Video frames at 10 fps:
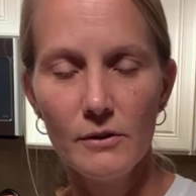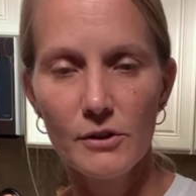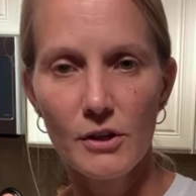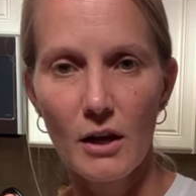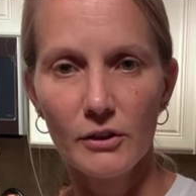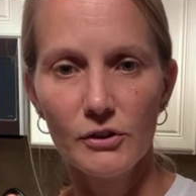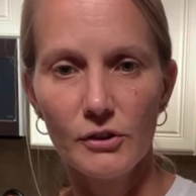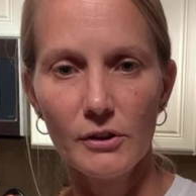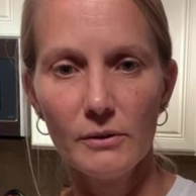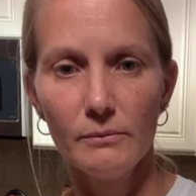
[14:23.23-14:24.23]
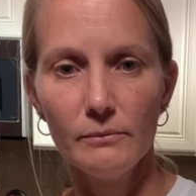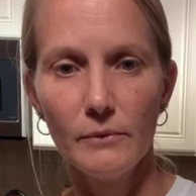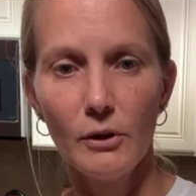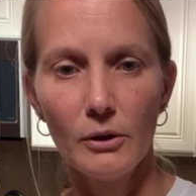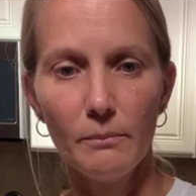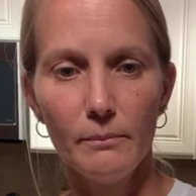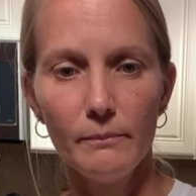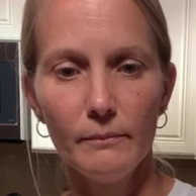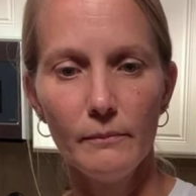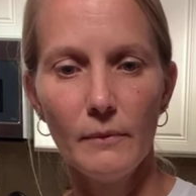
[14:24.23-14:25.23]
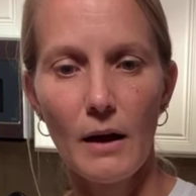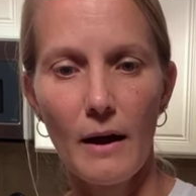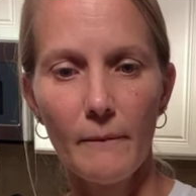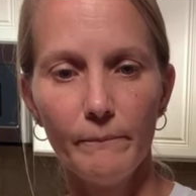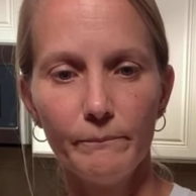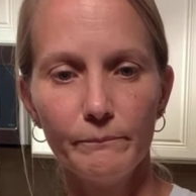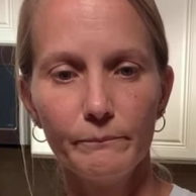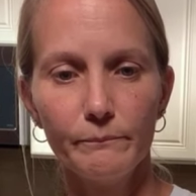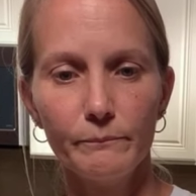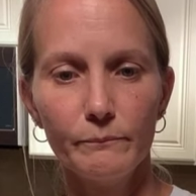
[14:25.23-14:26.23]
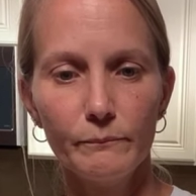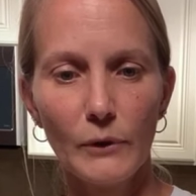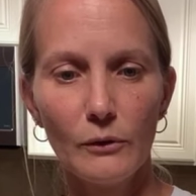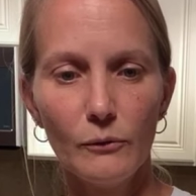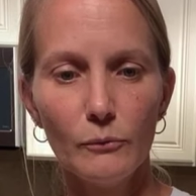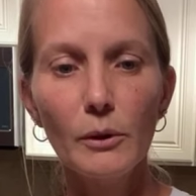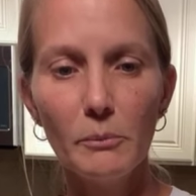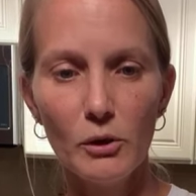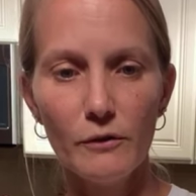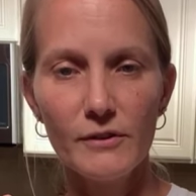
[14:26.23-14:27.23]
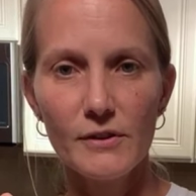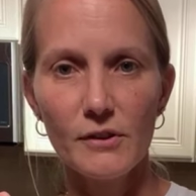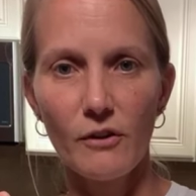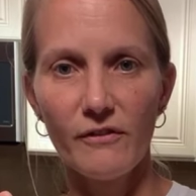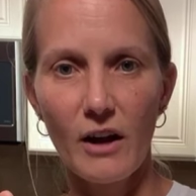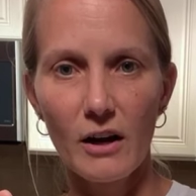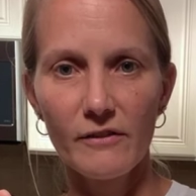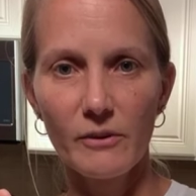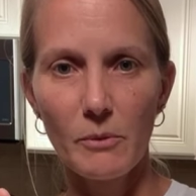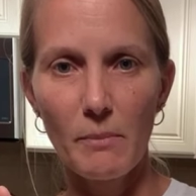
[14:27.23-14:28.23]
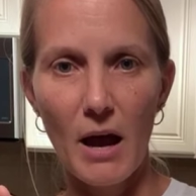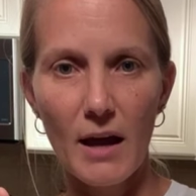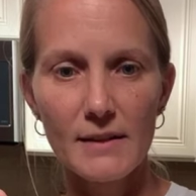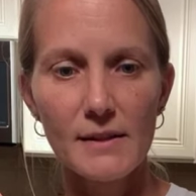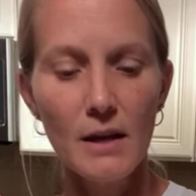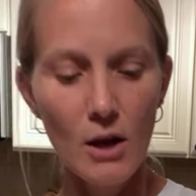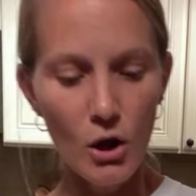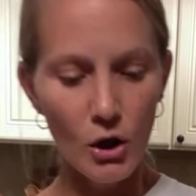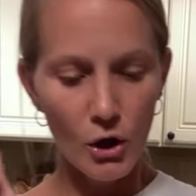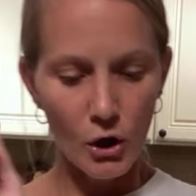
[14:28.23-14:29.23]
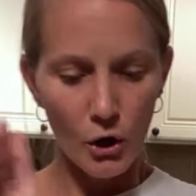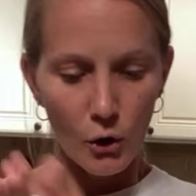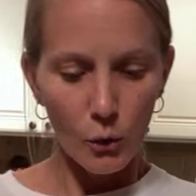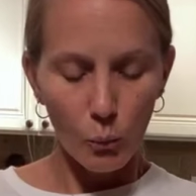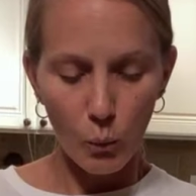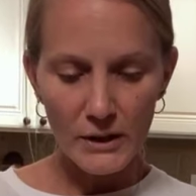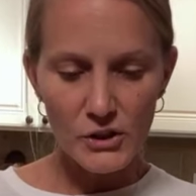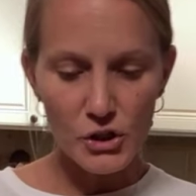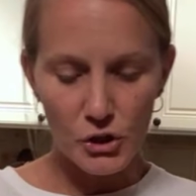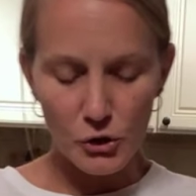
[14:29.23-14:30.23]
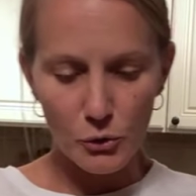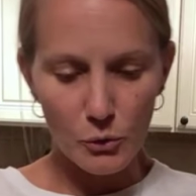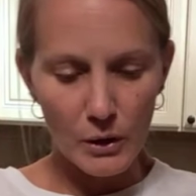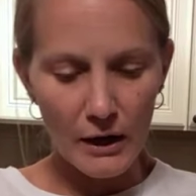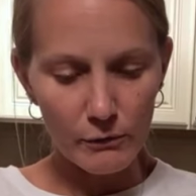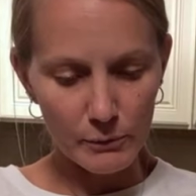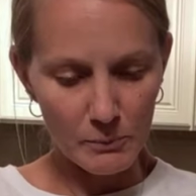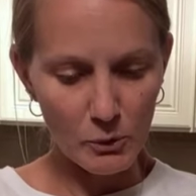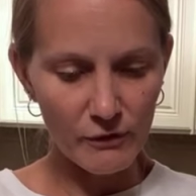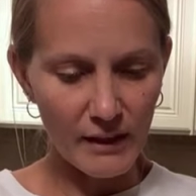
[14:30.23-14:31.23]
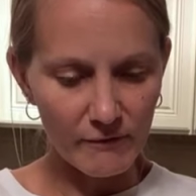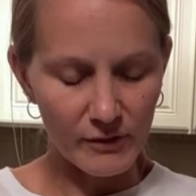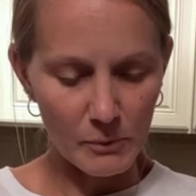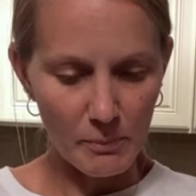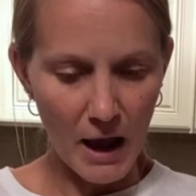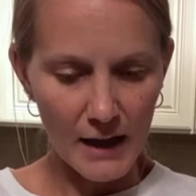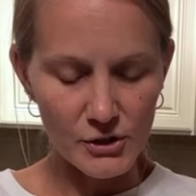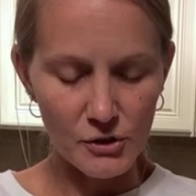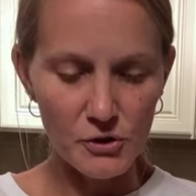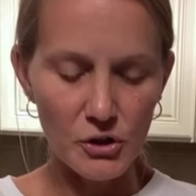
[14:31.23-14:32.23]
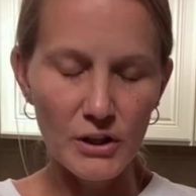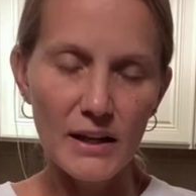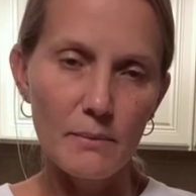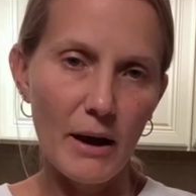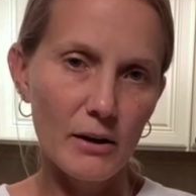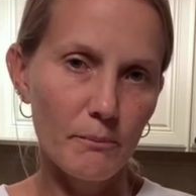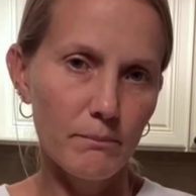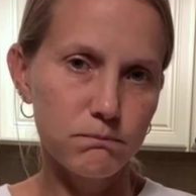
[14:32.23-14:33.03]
shucked or, or um, removed so far from the pods. Once you remove them from the pods, you should get about a